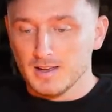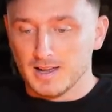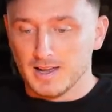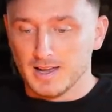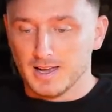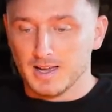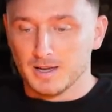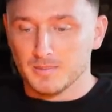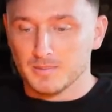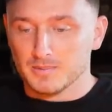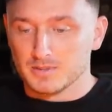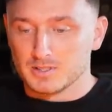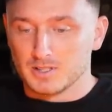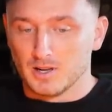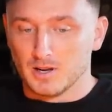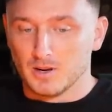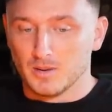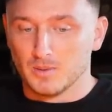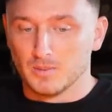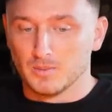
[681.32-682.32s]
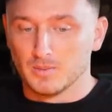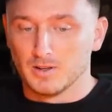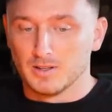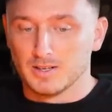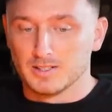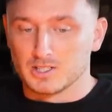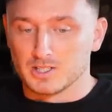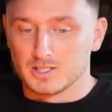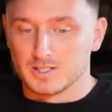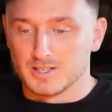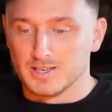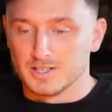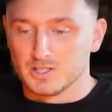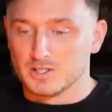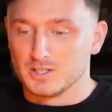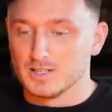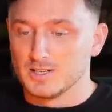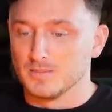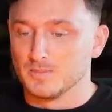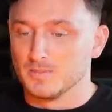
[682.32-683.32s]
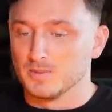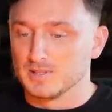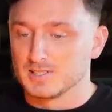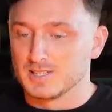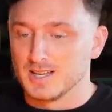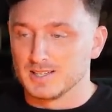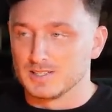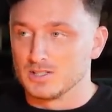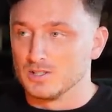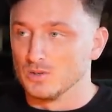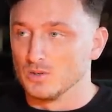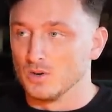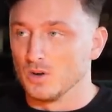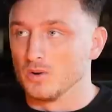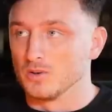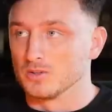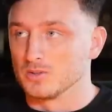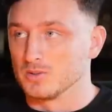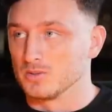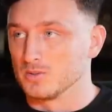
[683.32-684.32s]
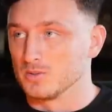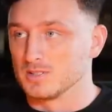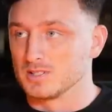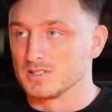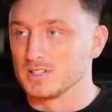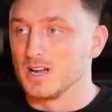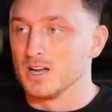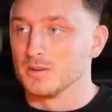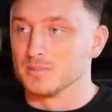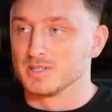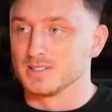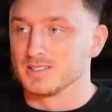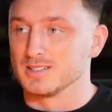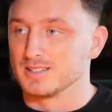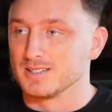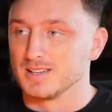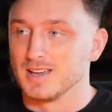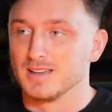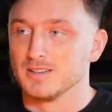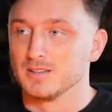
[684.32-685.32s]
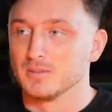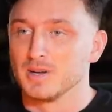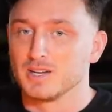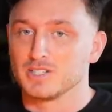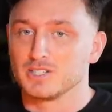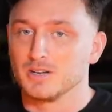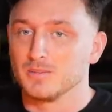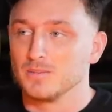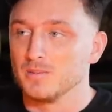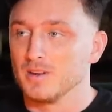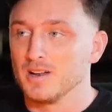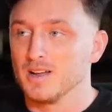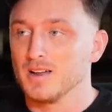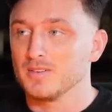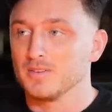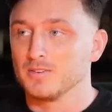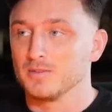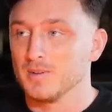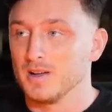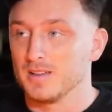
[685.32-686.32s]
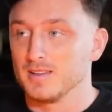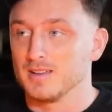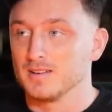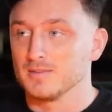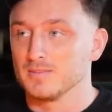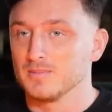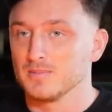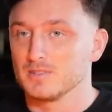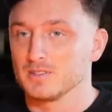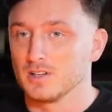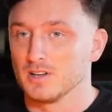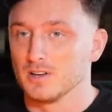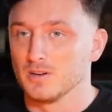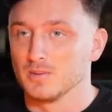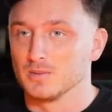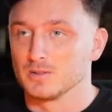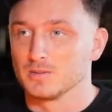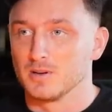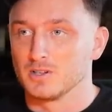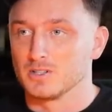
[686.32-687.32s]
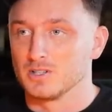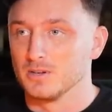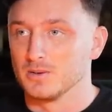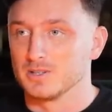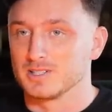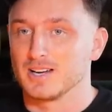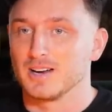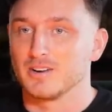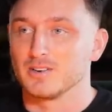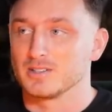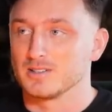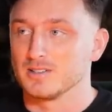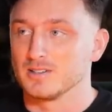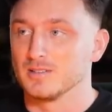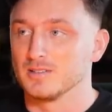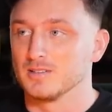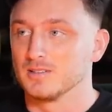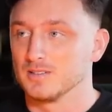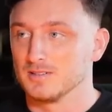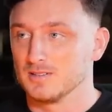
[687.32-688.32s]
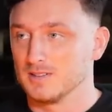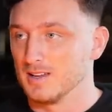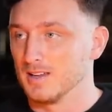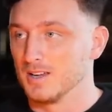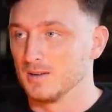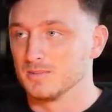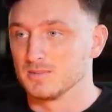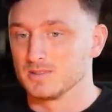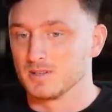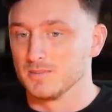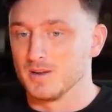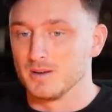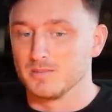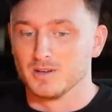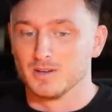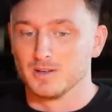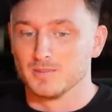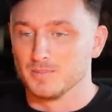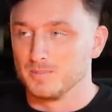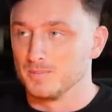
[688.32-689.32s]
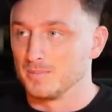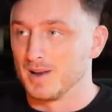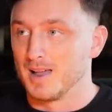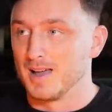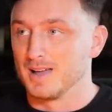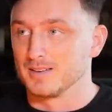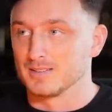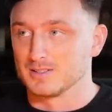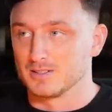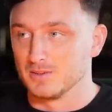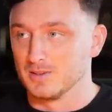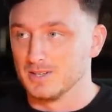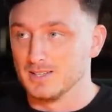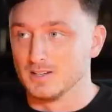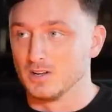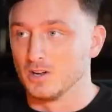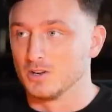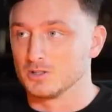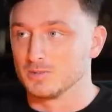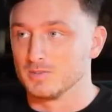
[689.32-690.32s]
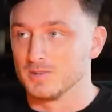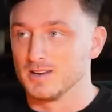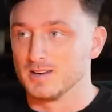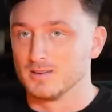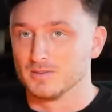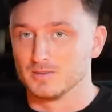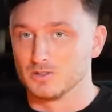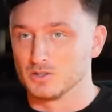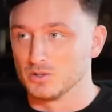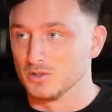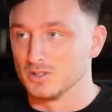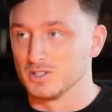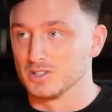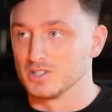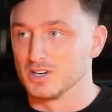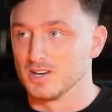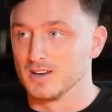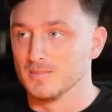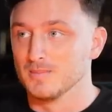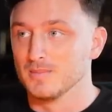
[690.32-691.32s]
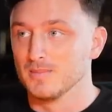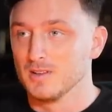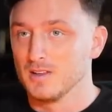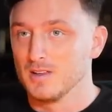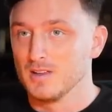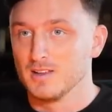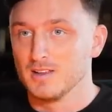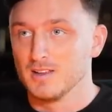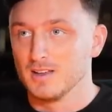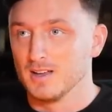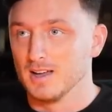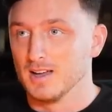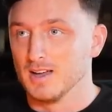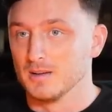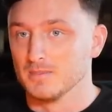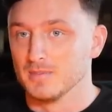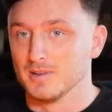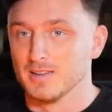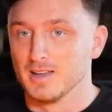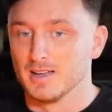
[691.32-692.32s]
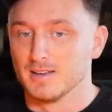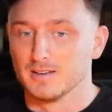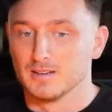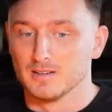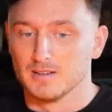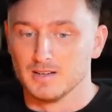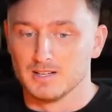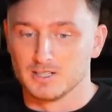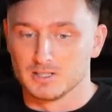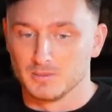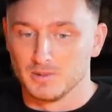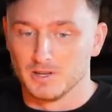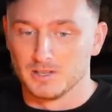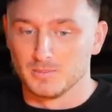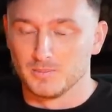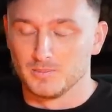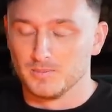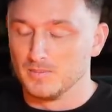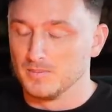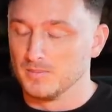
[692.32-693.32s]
Um, so I just literally set two goals, which was start a business and get in the best shape of my life back then. So I spoke to Lewis Harrison um, to make me a plan. So he coached me, joined a gym, um, and then literally my other